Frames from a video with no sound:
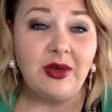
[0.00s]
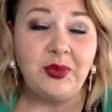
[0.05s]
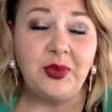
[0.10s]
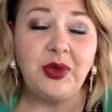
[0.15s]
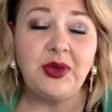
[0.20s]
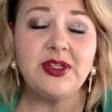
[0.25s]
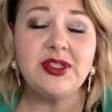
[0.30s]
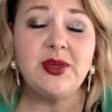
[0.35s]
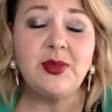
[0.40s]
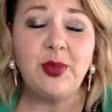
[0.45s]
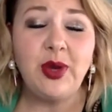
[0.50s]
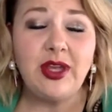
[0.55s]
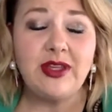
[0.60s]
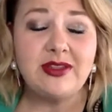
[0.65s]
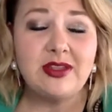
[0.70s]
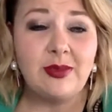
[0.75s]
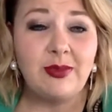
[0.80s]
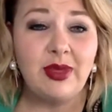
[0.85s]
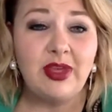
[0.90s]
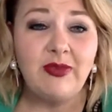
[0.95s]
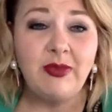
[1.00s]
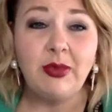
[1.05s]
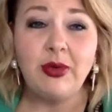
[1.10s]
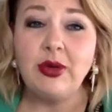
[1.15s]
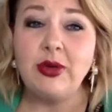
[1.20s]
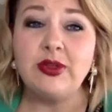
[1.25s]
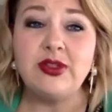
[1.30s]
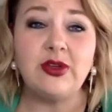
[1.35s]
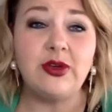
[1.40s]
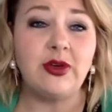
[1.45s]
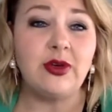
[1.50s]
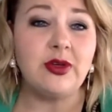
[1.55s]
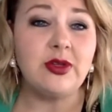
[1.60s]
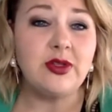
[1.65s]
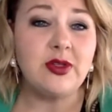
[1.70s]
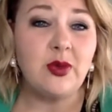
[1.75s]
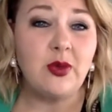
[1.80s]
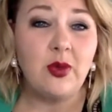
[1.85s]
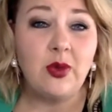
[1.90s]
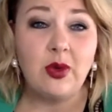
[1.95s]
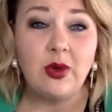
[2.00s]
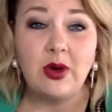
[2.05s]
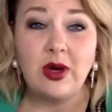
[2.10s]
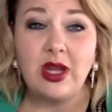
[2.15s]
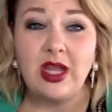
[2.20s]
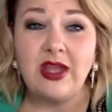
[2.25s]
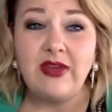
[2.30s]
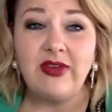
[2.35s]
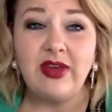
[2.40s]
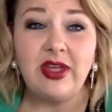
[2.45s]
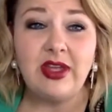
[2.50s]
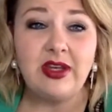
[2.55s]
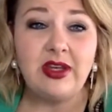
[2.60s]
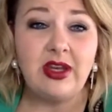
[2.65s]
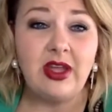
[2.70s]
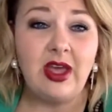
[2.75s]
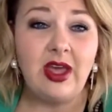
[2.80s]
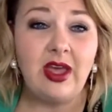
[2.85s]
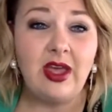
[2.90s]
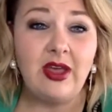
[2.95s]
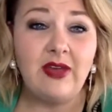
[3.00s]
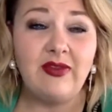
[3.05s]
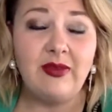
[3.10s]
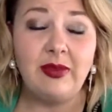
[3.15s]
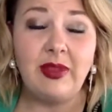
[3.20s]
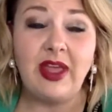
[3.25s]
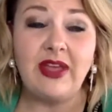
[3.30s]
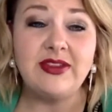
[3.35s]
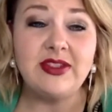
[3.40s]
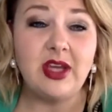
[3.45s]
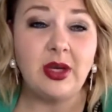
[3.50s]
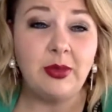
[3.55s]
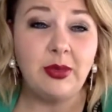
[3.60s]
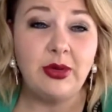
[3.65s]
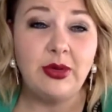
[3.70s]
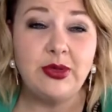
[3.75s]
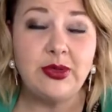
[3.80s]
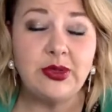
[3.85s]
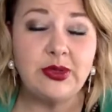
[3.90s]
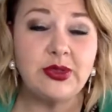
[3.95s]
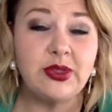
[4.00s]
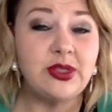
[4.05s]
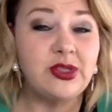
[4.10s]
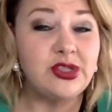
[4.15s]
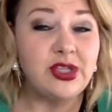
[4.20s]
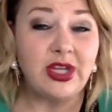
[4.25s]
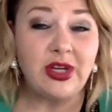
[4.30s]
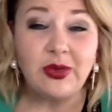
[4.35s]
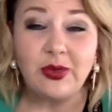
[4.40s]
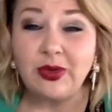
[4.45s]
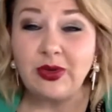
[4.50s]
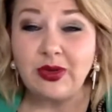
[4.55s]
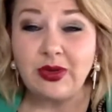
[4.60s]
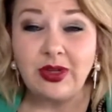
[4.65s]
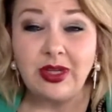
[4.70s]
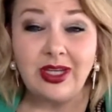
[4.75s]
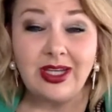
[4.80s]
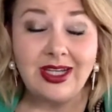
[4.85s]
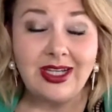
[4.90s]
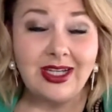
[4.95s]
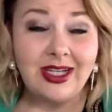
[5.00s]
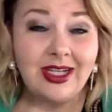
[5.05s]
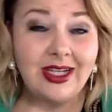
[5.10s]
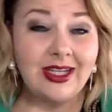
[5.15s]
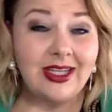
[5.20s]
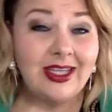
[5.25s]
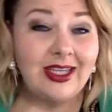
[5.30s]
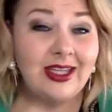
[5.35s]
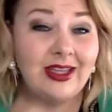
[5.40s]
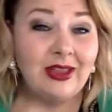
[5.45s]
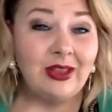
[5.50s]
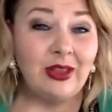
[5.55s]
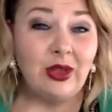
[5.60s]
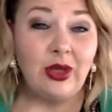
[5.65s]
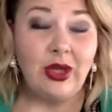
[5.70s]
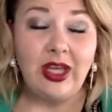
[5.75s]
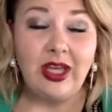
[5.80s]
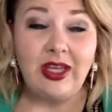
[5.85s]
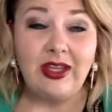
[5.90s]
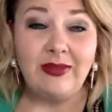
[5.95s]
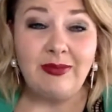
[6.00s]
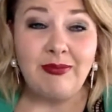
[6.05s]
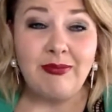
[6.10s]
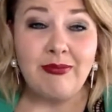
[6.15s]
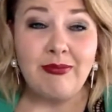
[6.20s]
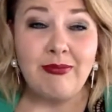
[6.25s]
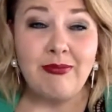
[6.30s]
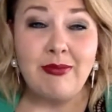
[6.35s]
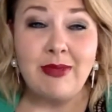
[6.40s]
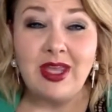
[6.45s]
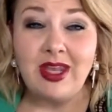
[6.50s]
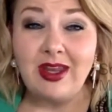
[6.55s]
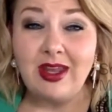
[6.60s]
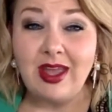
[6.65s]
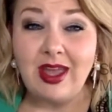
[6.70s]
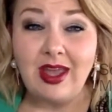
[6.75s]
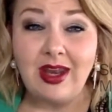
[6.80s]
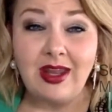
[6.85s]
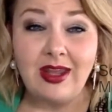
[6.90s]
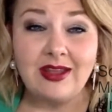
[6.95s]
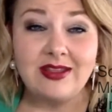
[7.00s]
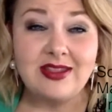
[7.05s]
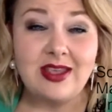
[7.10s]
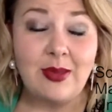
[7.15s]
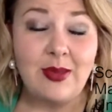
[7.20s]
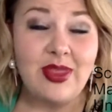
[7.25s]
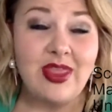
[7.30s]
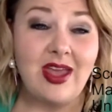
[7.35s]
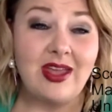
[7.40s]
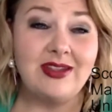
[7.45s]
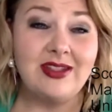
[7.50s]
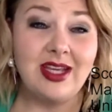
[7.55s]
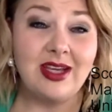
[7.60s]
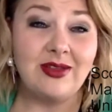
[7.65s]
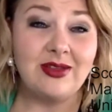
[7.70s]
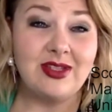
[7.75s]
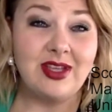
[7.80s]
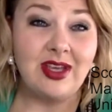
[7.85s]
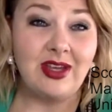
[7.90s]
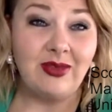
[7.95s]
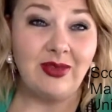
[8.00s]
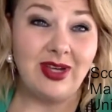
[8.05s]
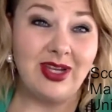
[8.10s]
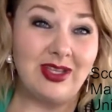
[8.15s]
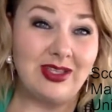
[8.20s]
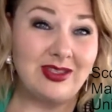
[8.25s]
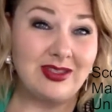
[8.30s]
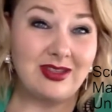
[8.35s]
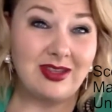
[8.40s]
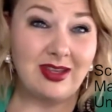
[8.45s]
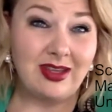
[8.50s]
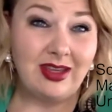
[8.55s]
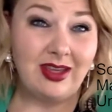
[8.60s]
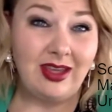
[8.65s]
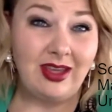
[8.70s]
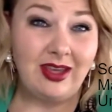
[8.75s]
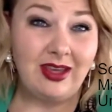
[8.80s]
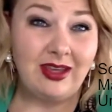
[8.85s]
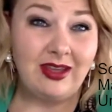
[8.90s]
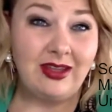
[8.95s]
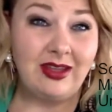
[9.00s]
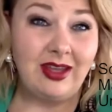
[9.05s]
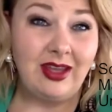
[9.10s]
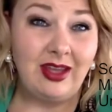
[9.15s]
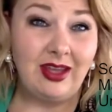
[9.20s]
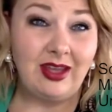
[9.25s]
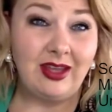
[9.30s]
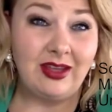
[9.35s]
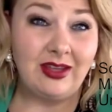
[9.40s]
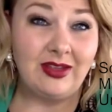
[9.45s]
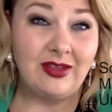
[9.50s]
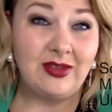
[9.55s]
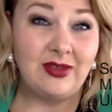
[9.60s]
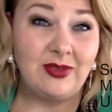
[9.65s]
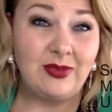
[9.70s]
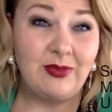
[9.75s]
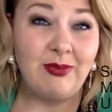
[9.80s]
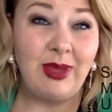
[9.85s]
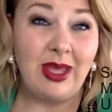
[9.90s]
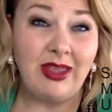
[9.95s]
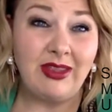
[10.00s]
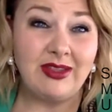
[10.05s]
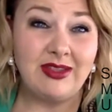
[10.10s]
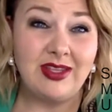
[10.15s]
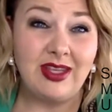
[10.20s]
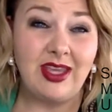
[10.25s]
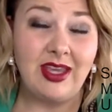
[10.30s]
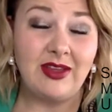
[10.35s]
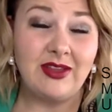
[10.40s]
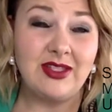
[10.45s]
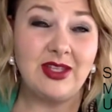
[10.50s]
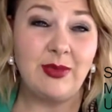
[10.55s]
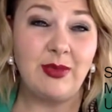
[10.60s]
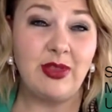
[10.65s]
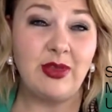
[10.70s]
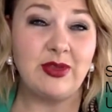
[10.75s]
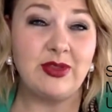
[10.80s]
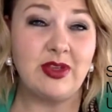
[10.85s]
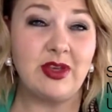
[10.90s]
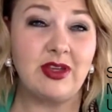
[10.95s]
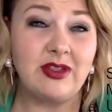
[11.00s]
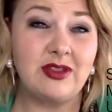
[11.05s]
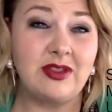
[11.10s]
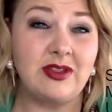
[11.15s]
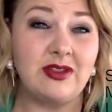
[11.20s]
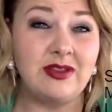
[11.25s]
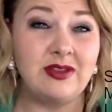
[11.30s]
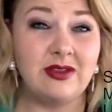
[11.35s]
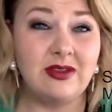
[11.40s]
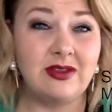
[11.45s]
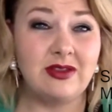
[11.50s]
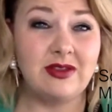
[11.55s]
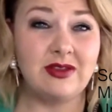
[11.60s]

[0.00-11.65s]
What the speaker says: What are some ways that beef producers or even livestock producers in general can look at mitigating some of that downside risk and balancing out some of those losses?